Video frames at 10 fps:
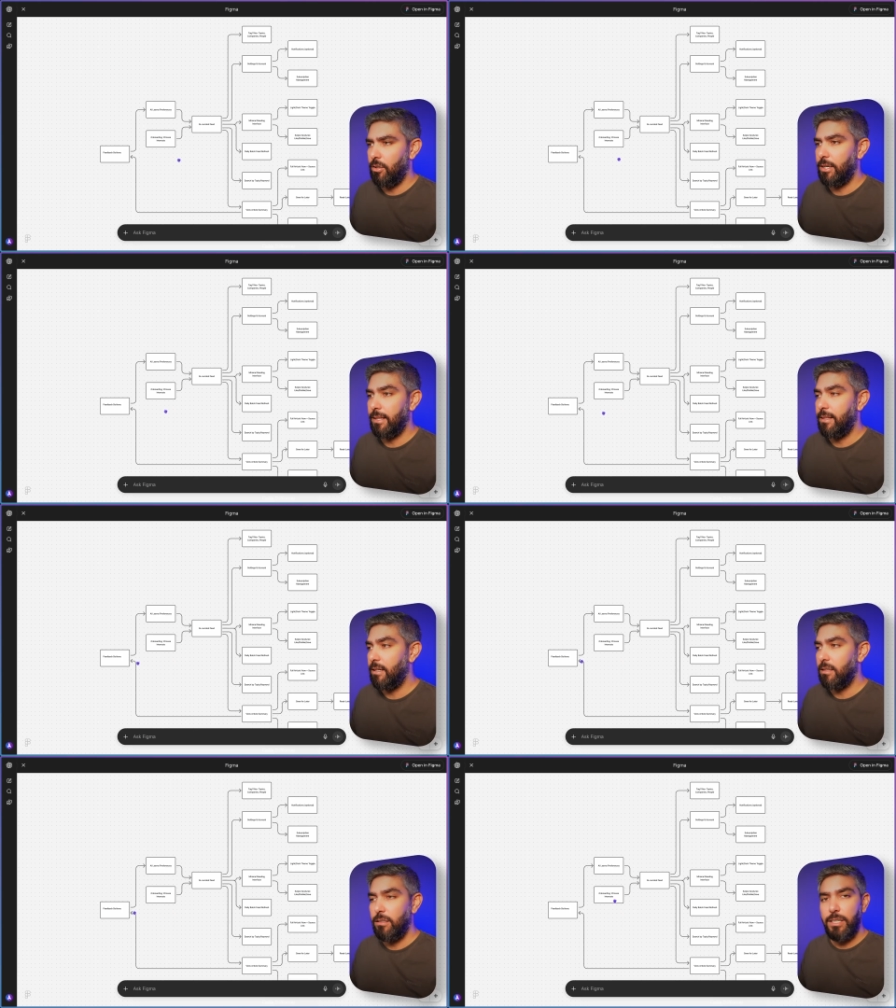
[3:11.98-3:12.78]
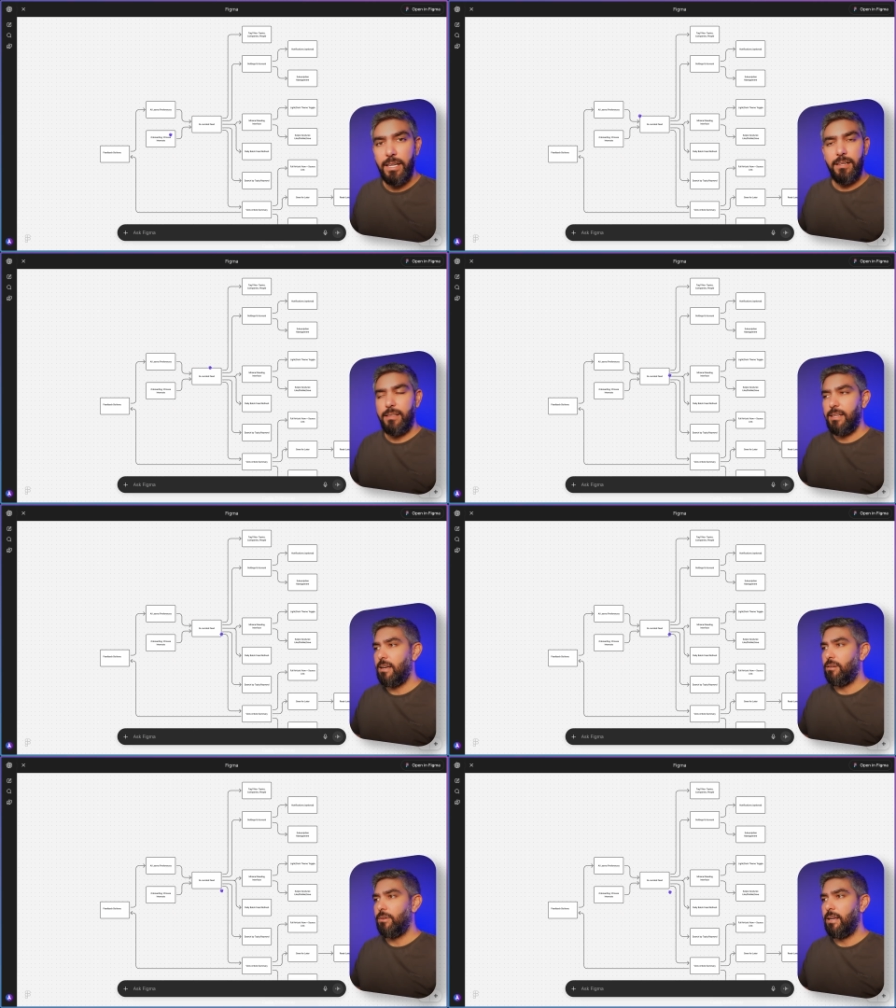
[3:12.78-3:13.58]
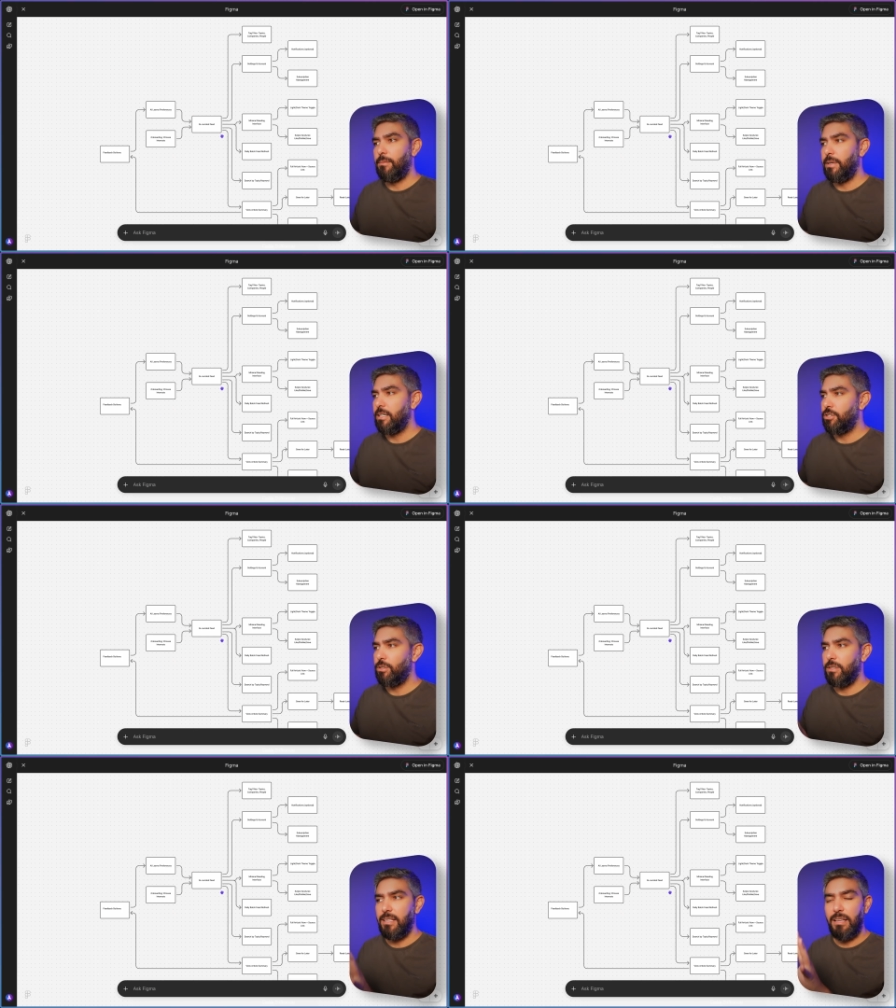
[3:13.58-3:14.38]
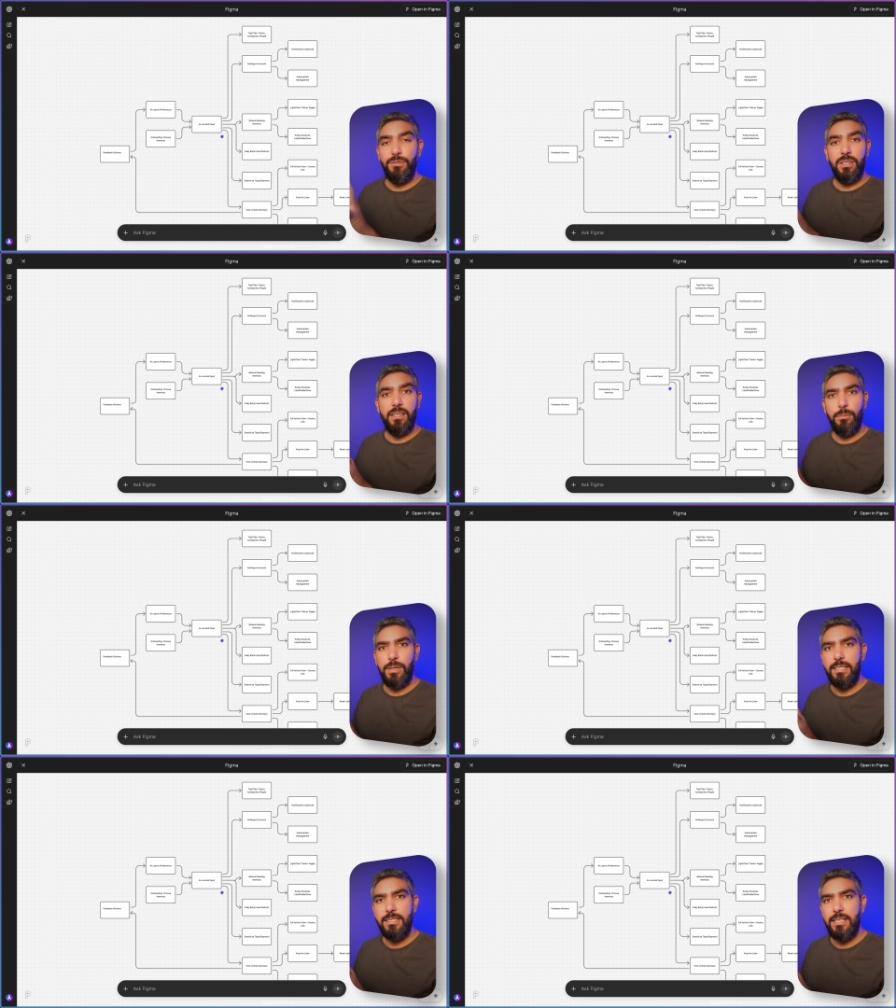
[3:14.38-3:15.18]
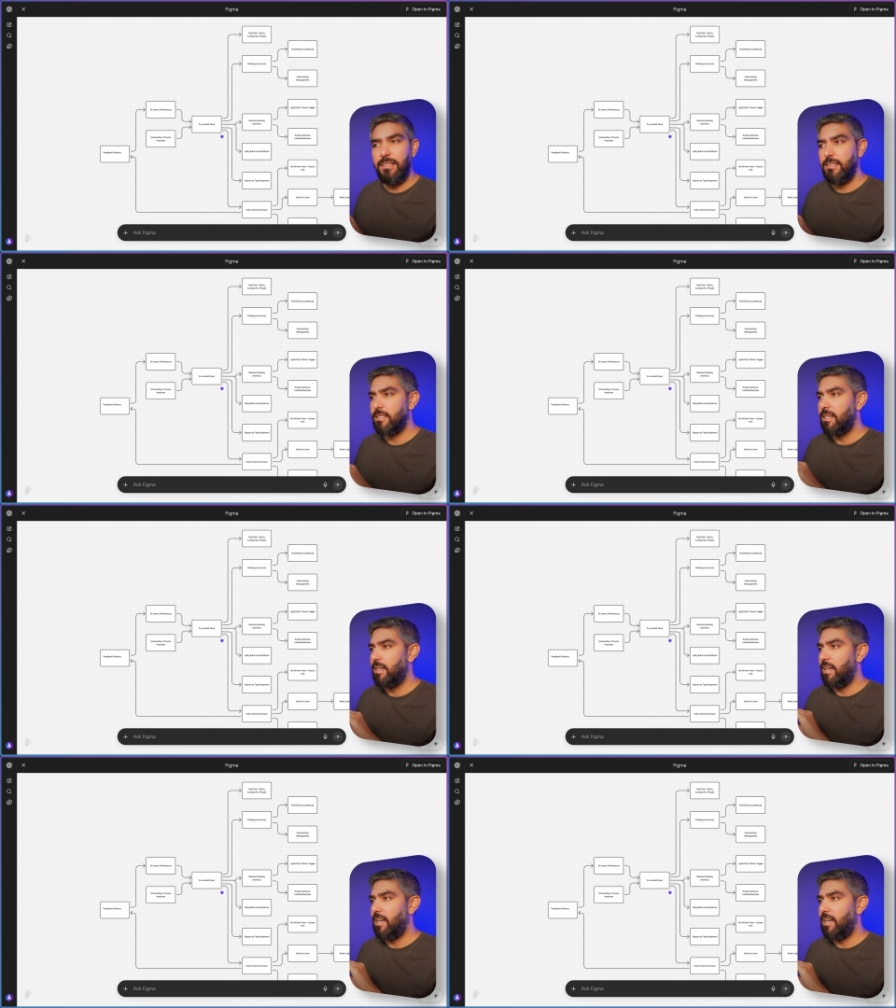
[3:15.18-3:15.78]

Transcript: You can take a look at it now and make sure that everything makes sense.